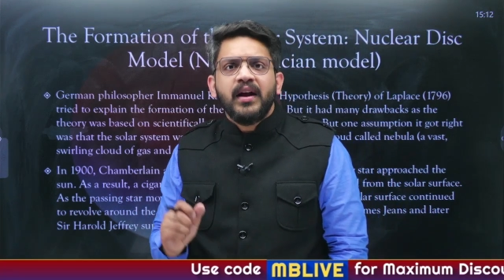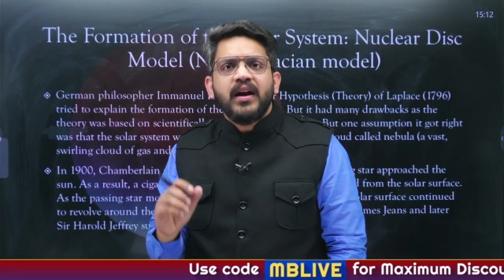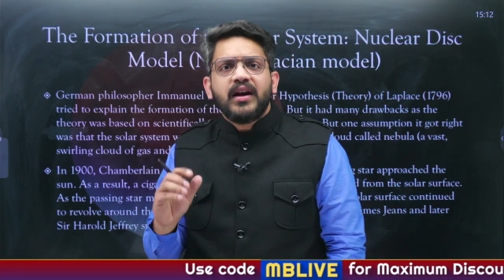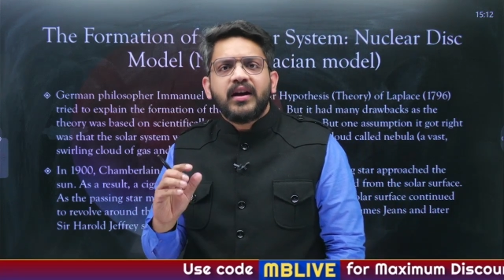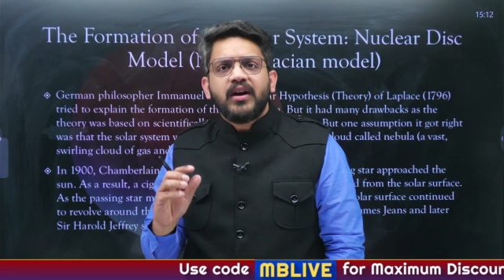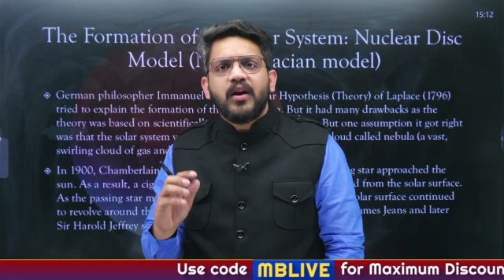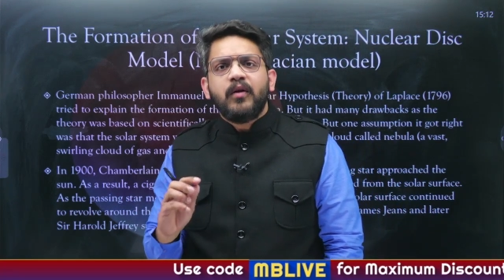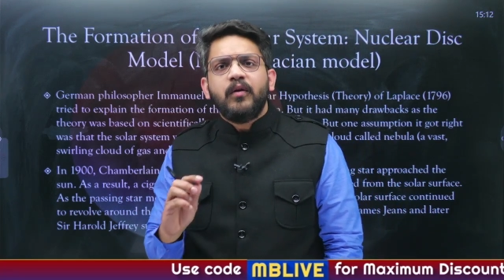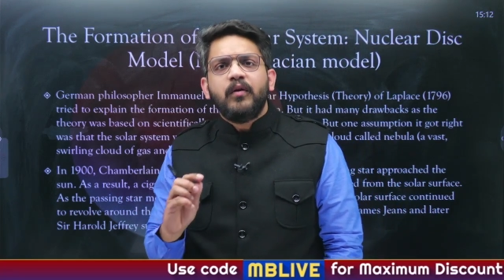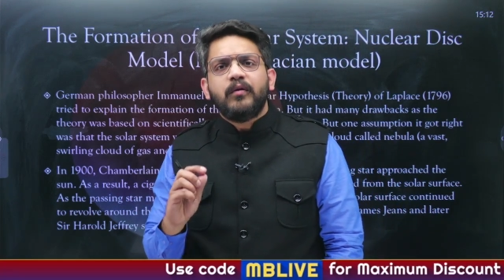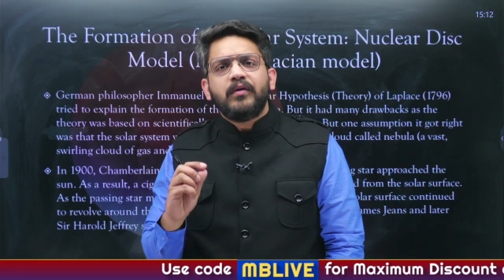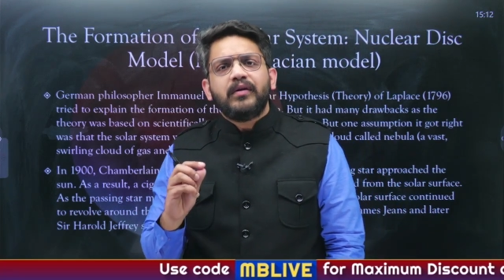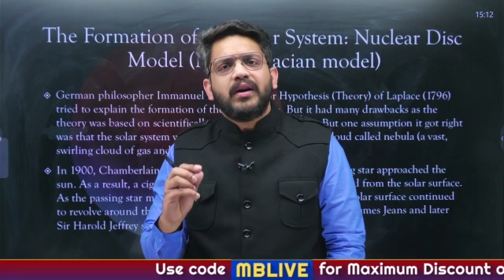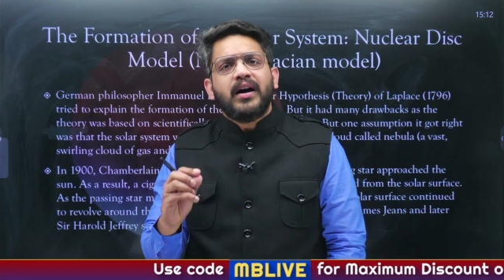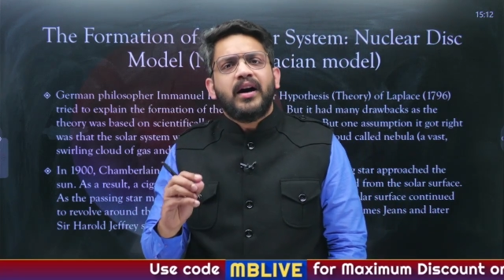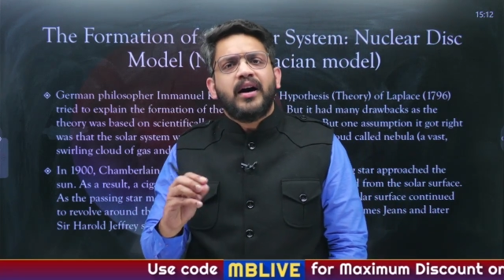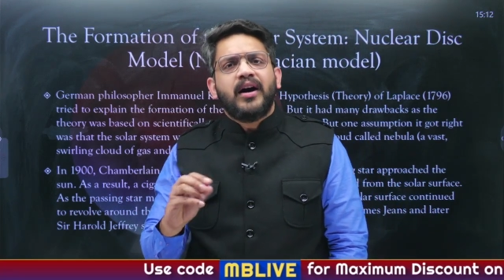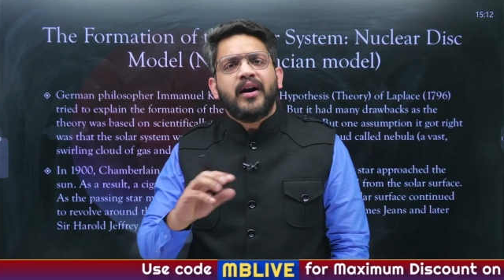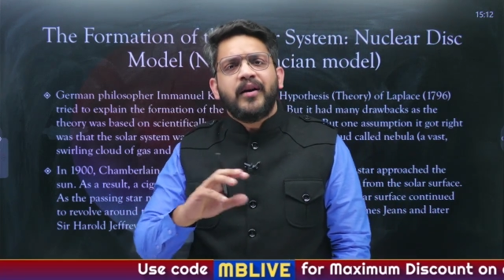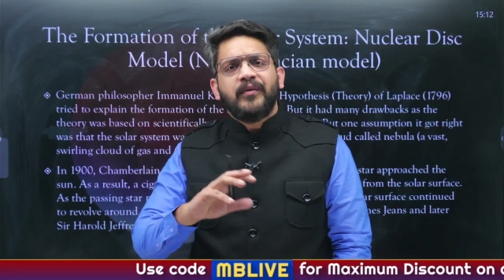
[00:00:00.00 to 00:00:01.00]
Now
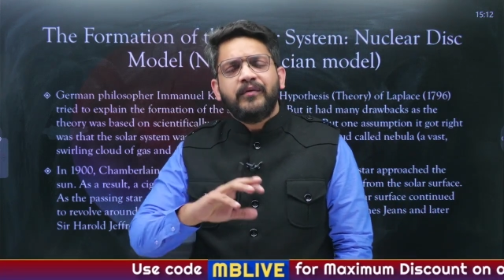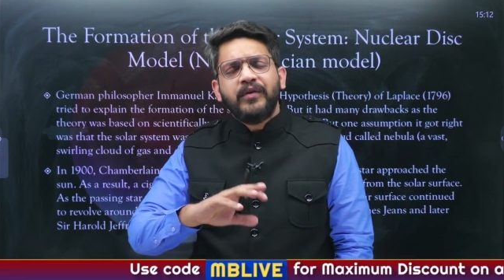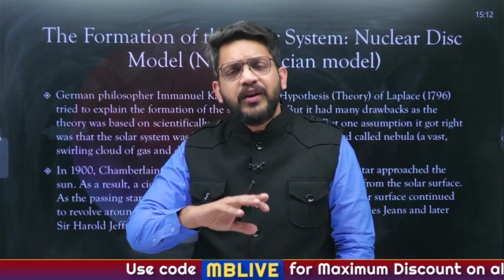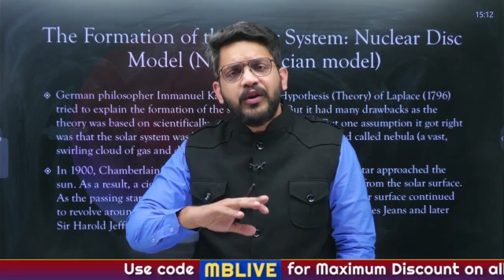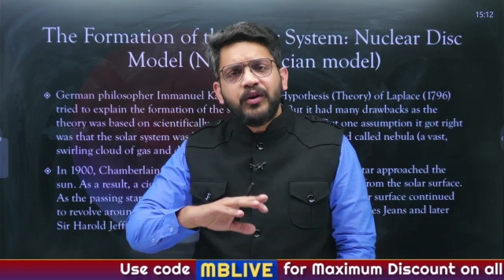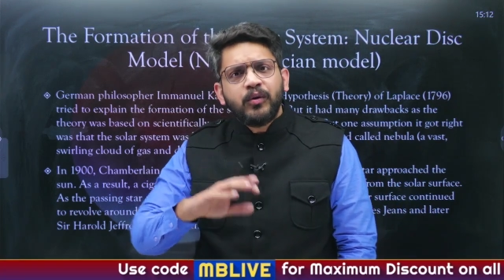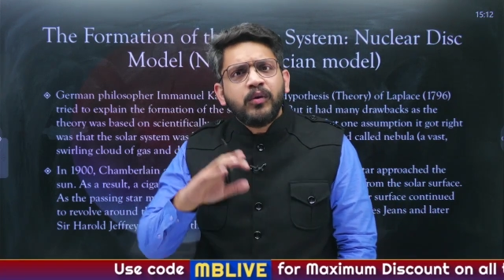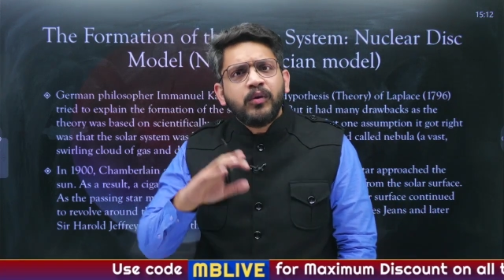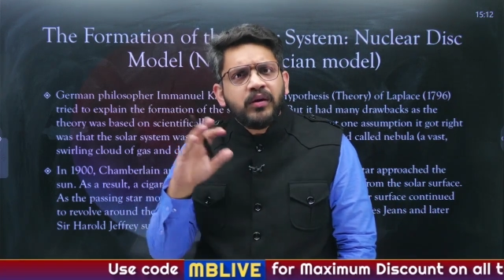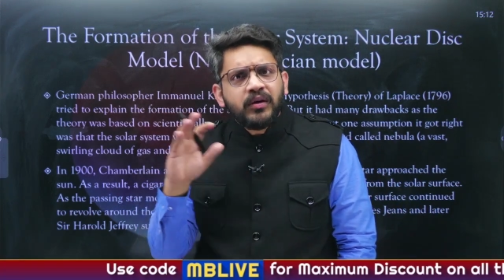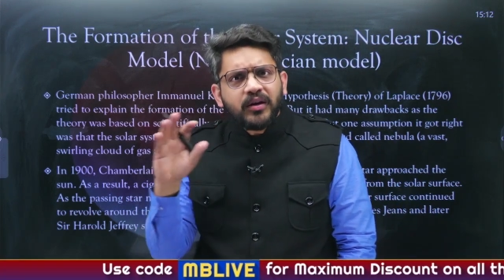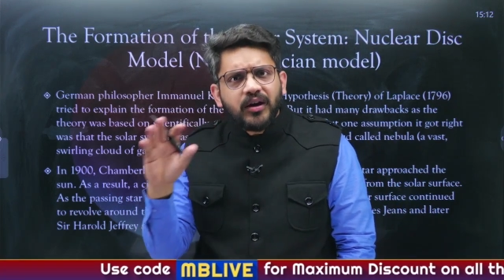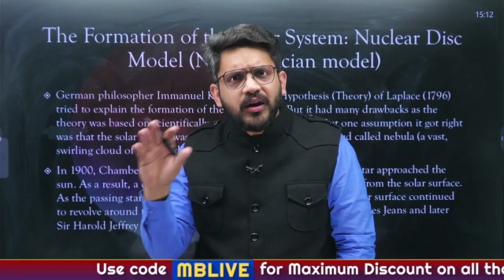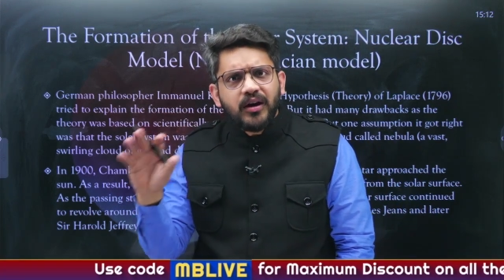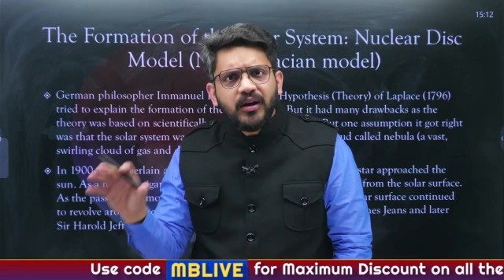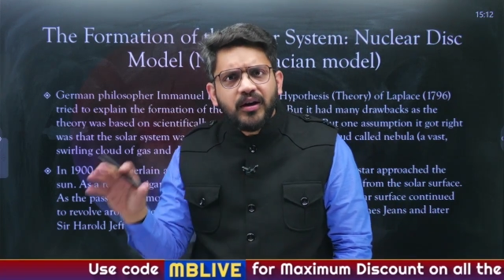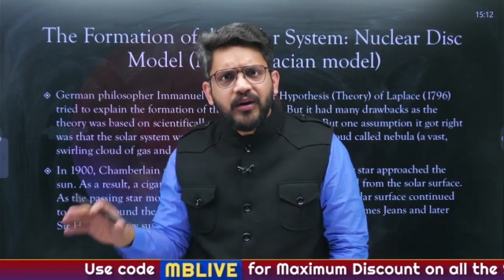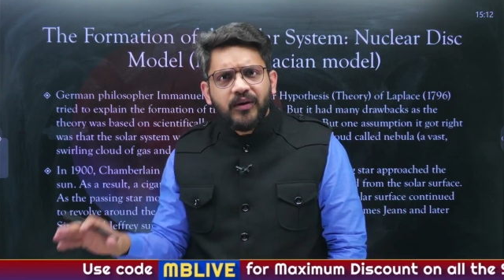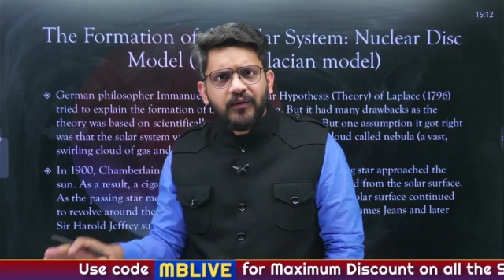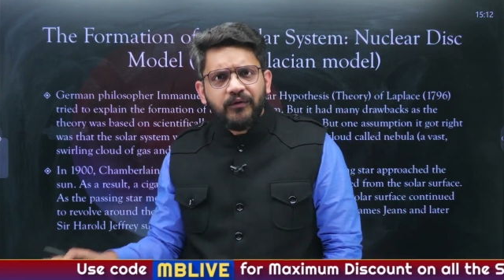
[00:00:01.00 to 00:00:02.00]
we don't
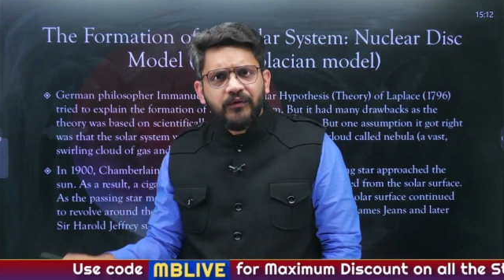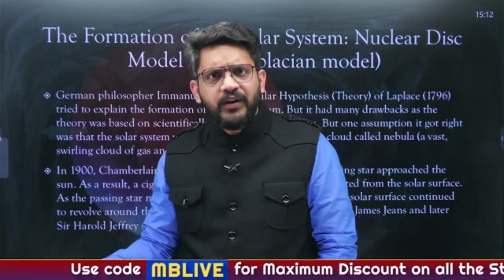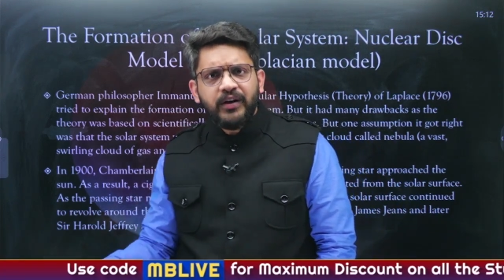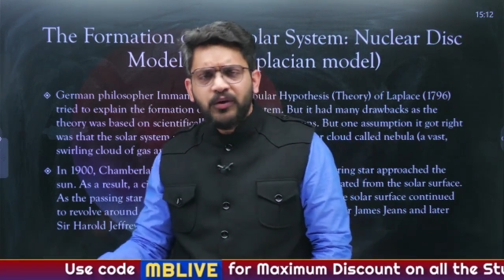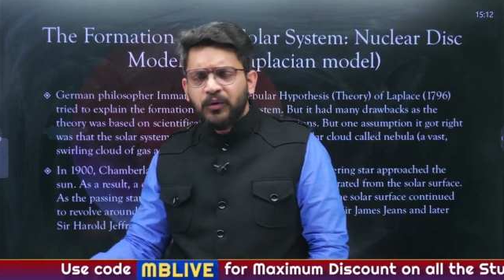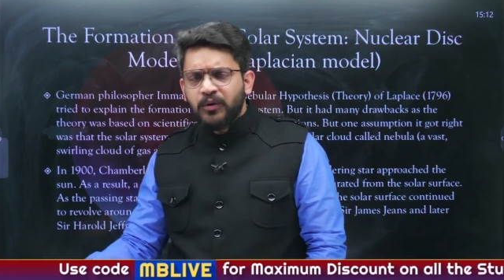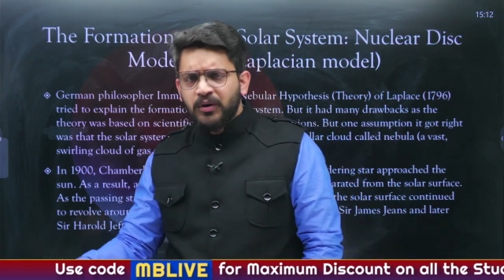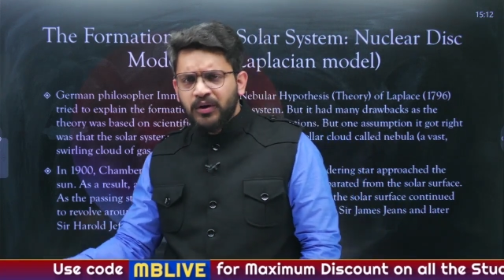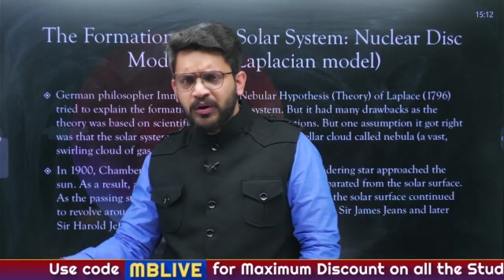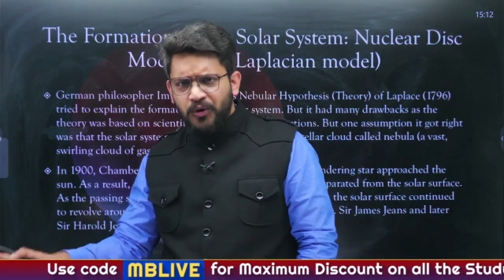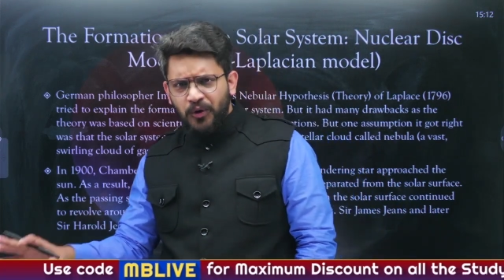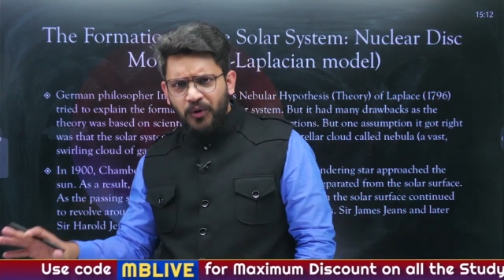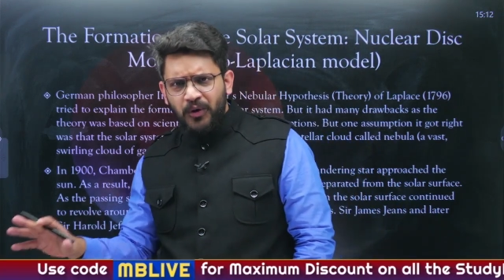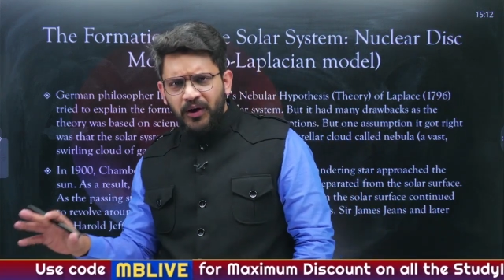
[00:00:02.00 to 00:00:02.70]
go